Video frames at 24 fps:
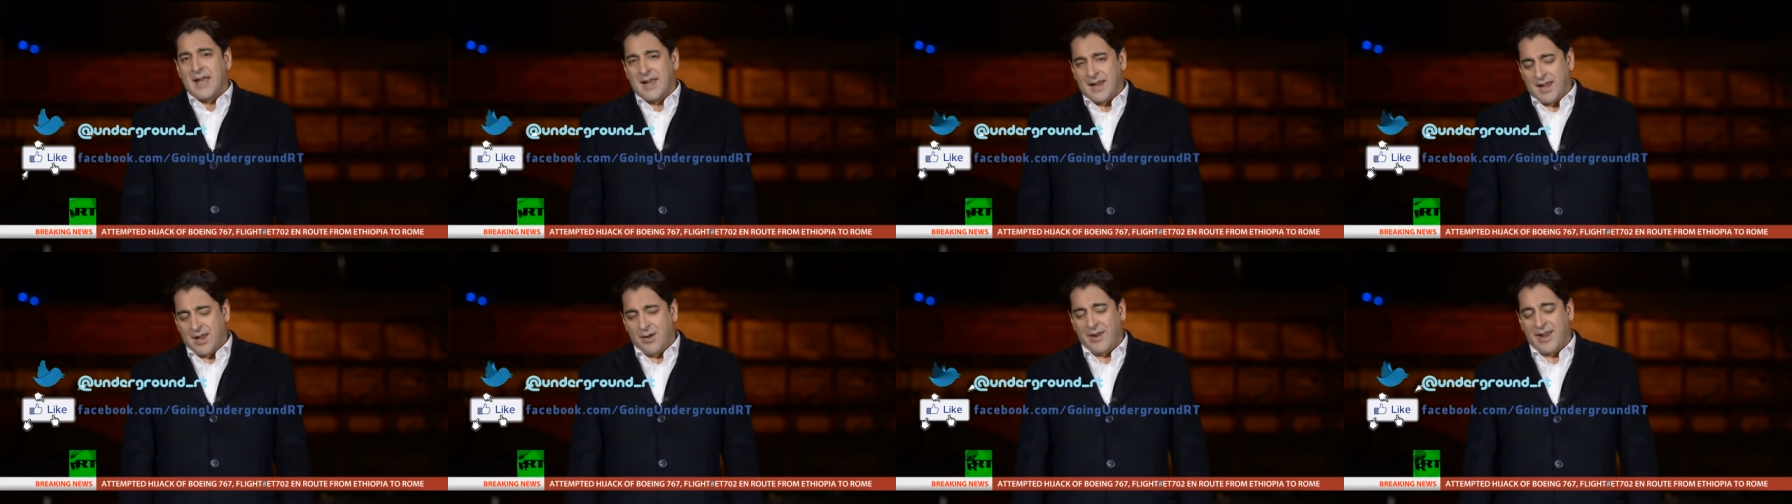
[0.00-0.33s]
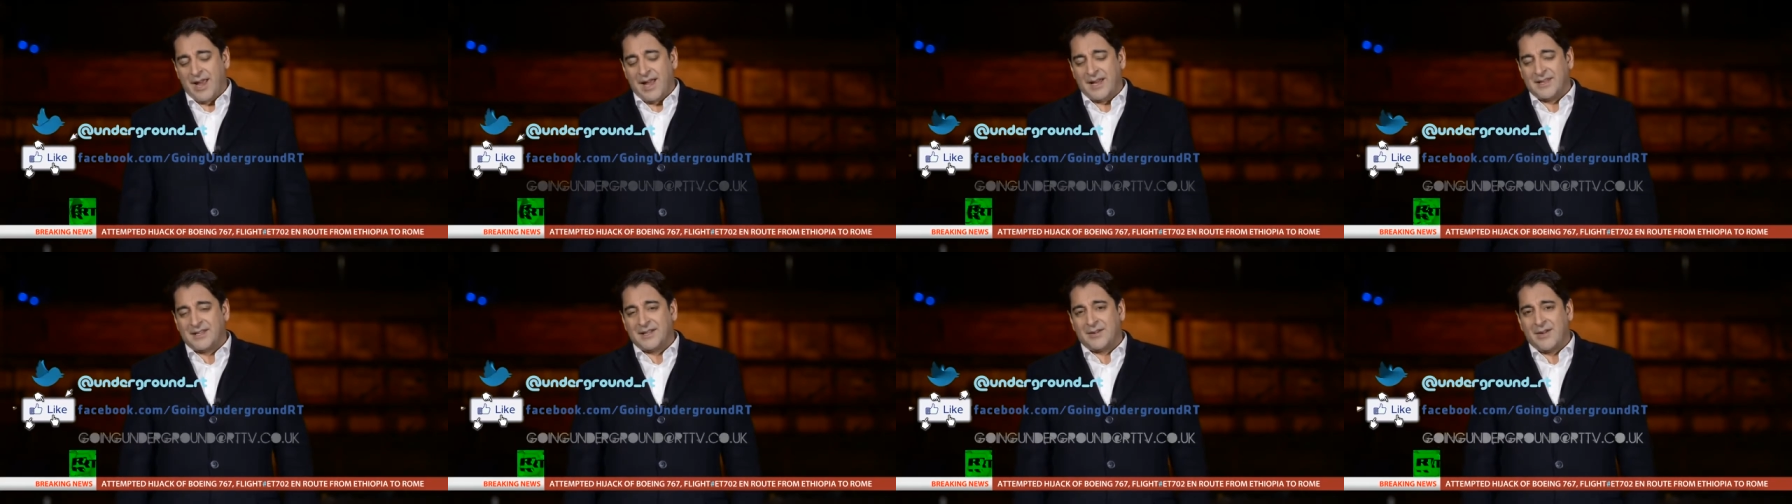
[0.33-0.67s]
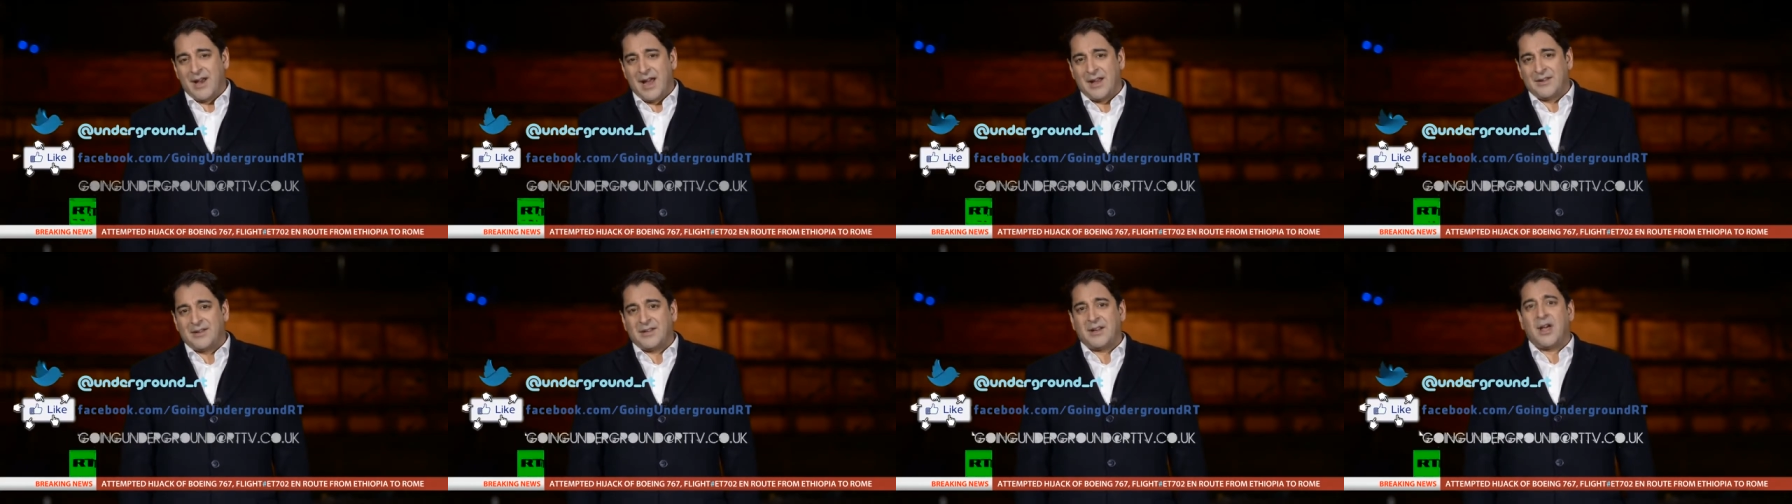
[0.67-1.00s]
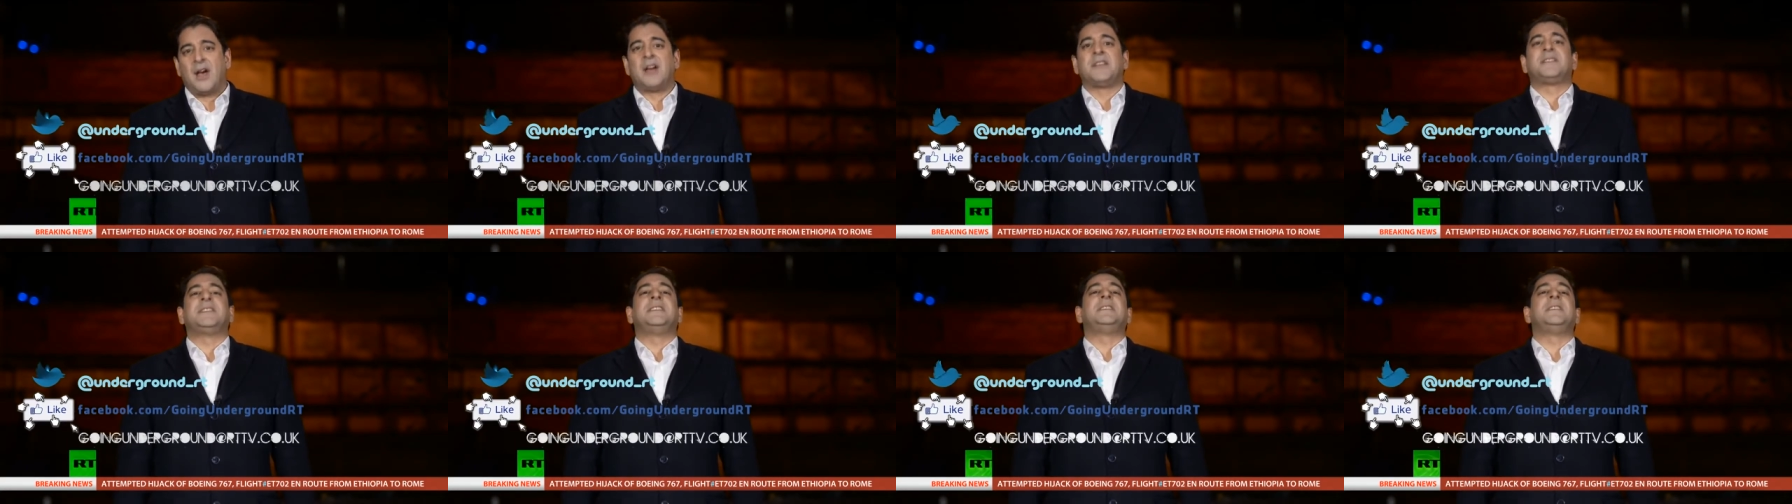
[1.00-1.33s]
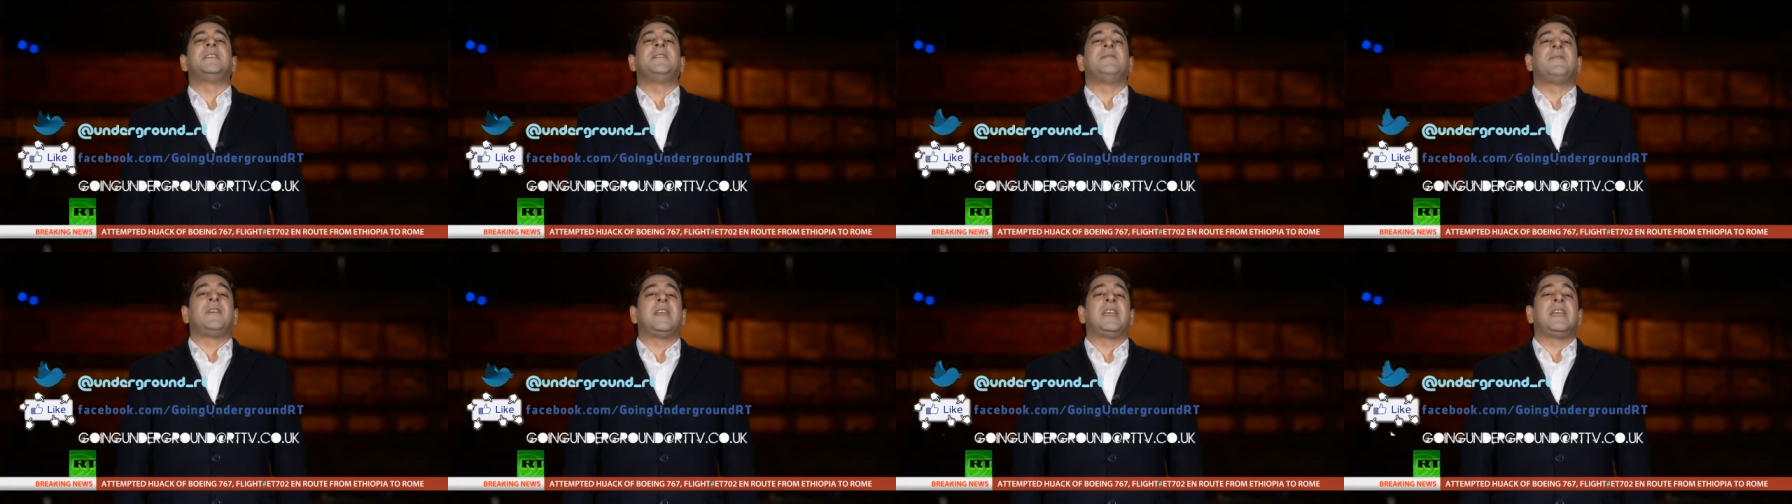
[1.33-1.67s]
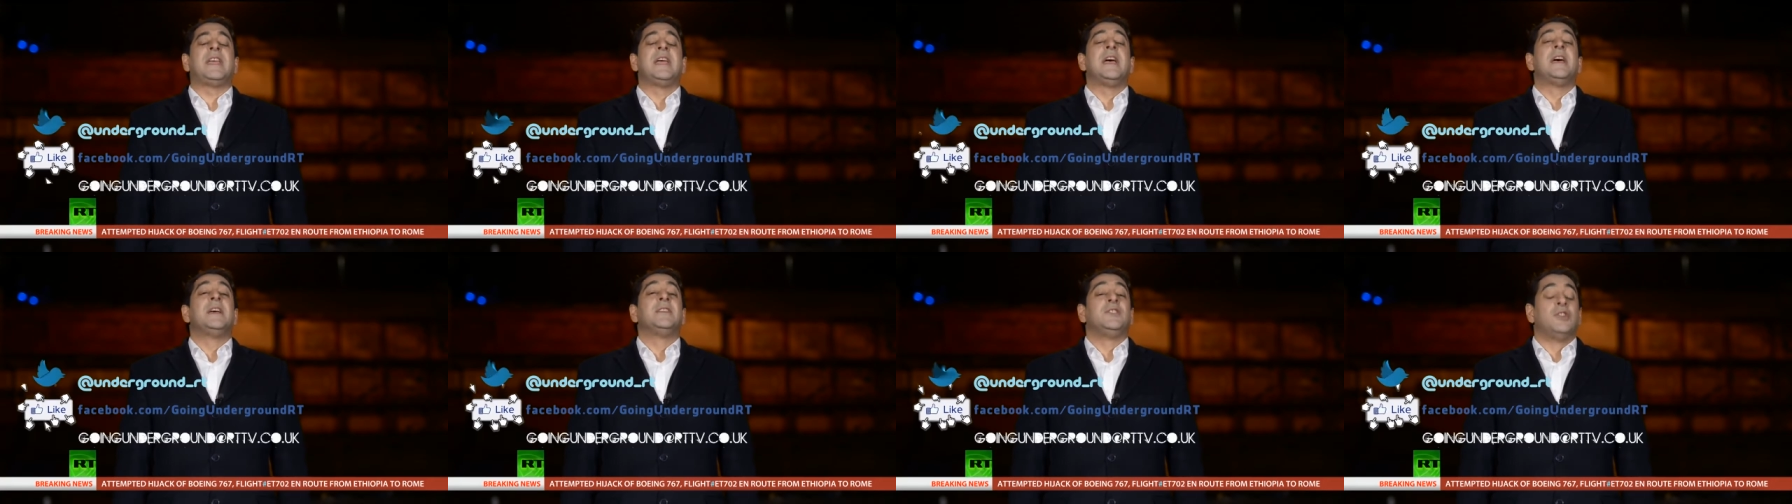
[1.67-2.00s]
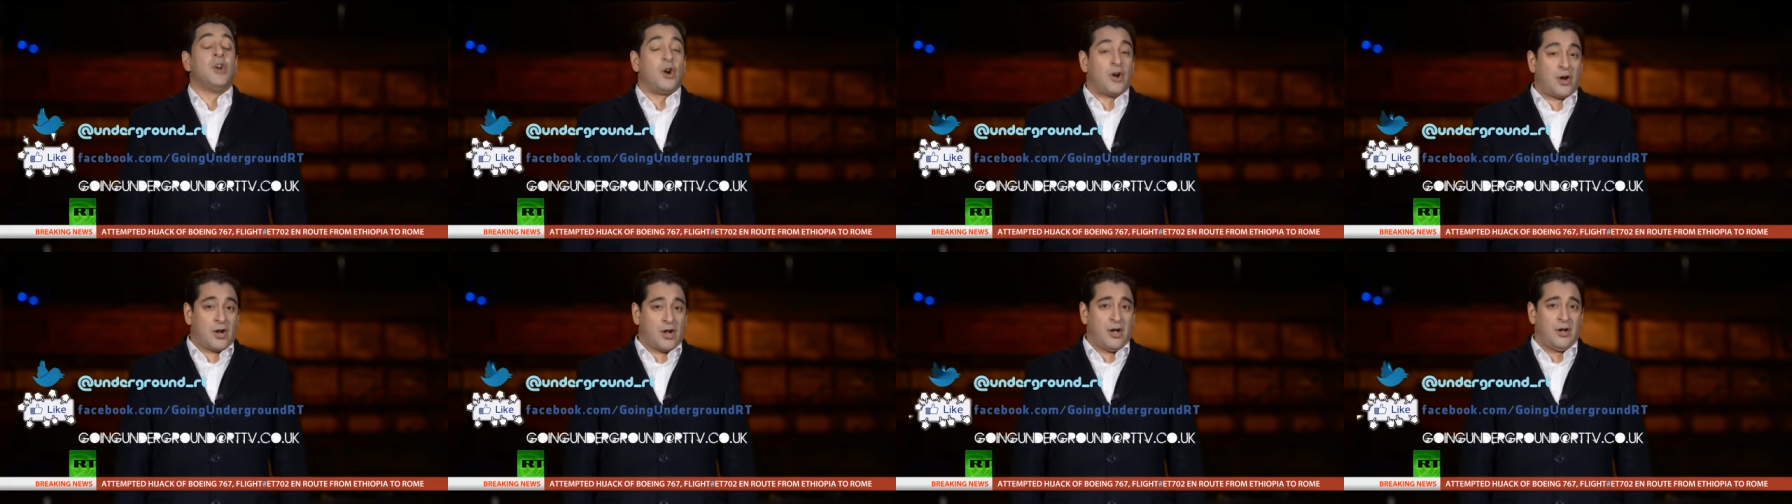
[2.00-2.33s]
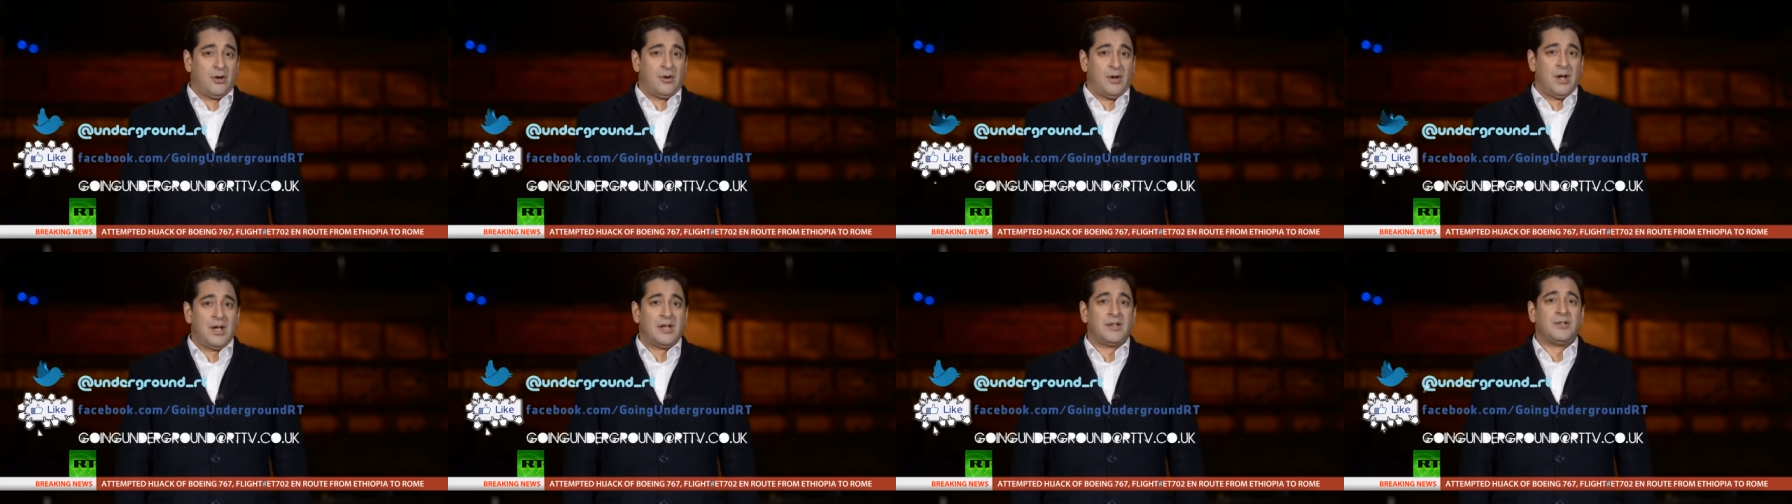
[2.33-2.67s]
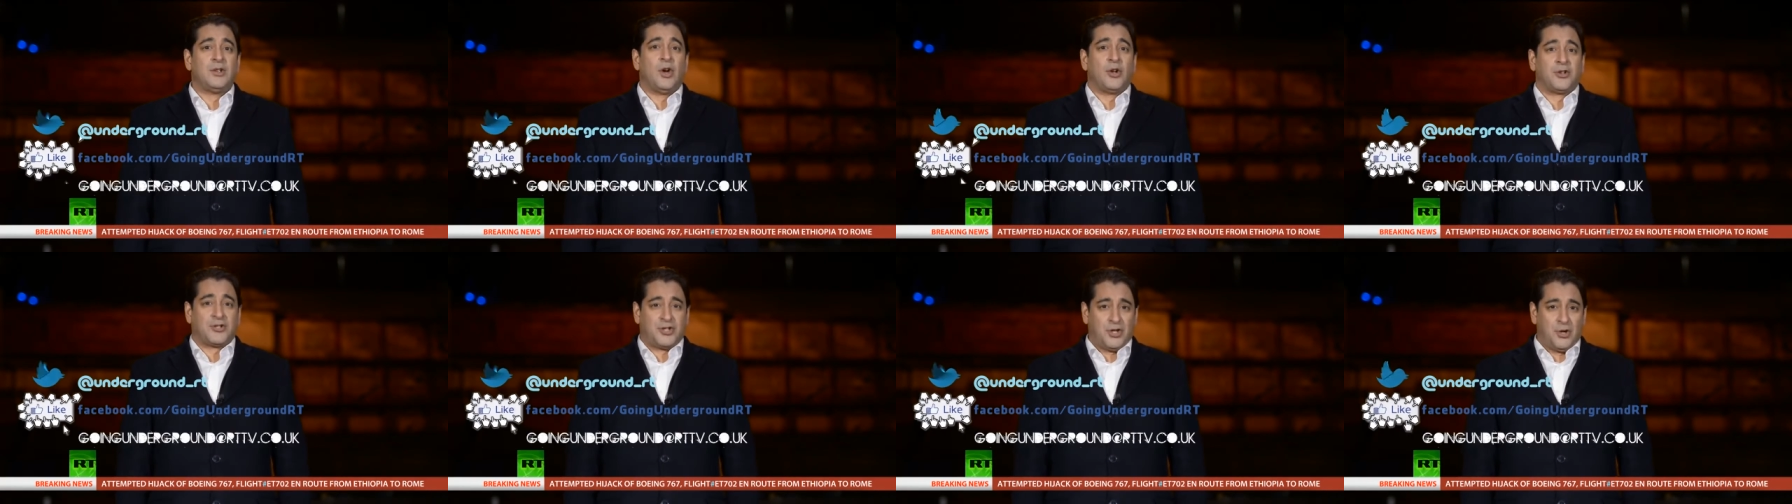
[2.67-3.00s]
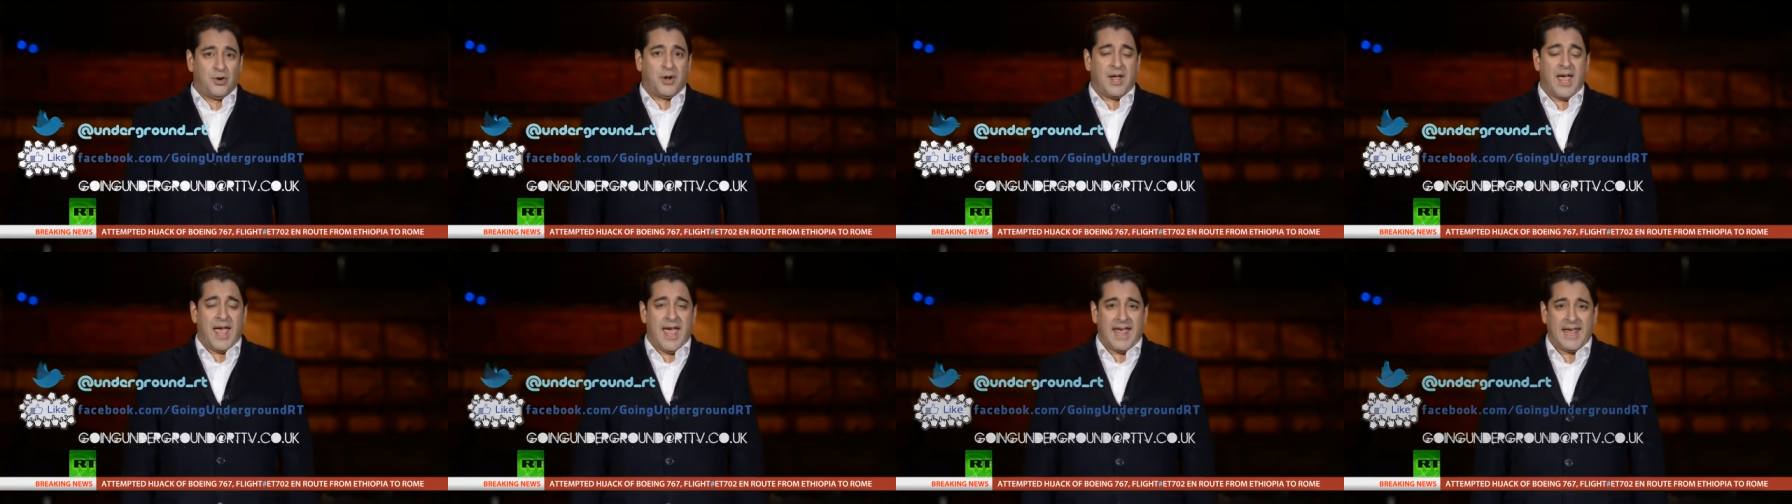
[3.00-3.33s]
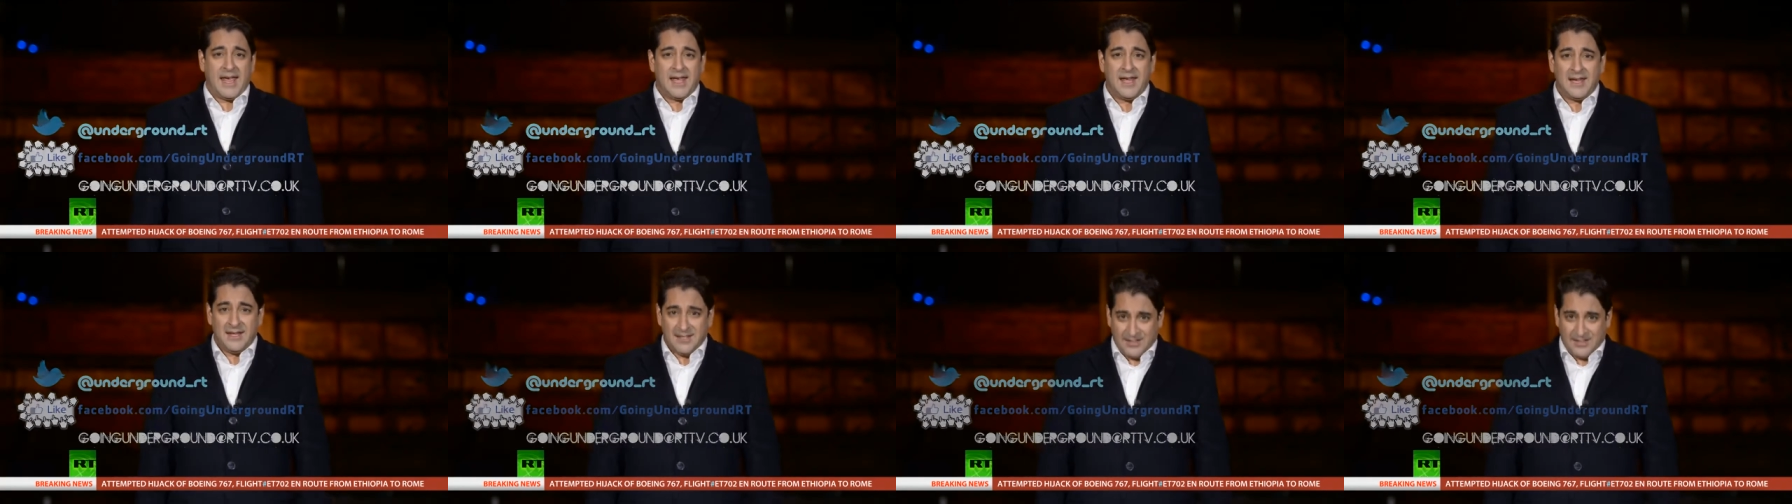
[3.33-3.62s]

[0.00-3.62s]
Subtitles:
goingunderground@rttv.co.uk.